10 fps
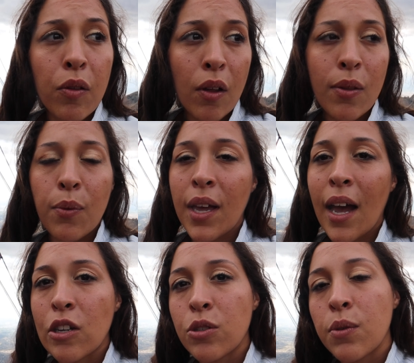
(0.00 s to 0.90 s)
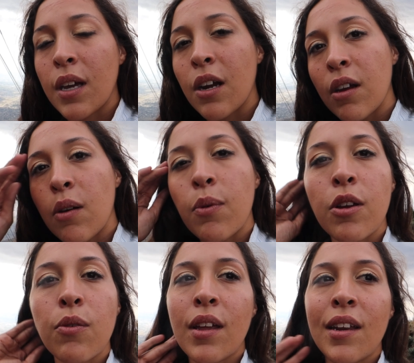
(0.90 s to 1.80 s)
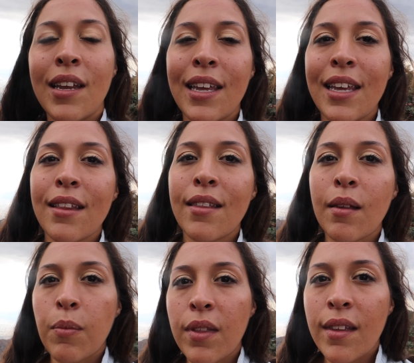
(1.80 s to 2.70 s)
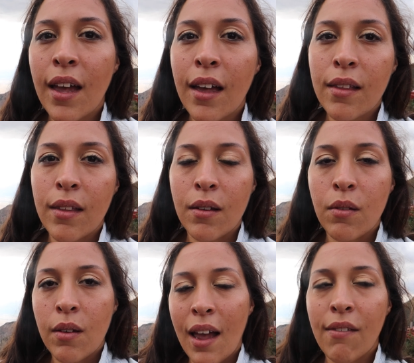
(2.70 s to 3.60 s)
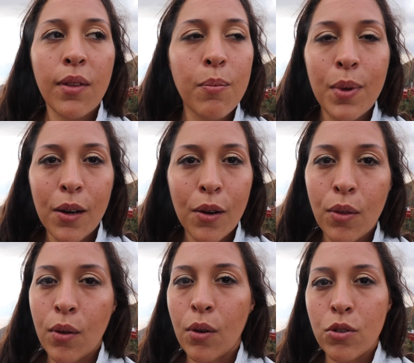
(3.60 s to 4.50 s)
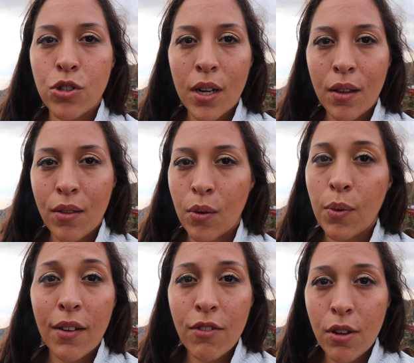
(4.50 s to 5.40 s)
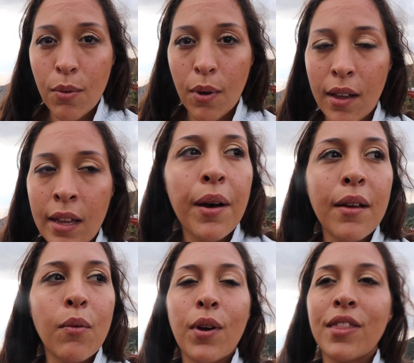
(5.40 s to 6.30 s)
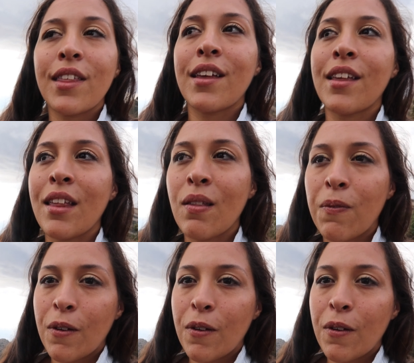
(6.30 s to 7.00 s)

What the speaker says: also a casual area where you can eat some snacks and have some beers or drinks or whatever you want. But one thing is for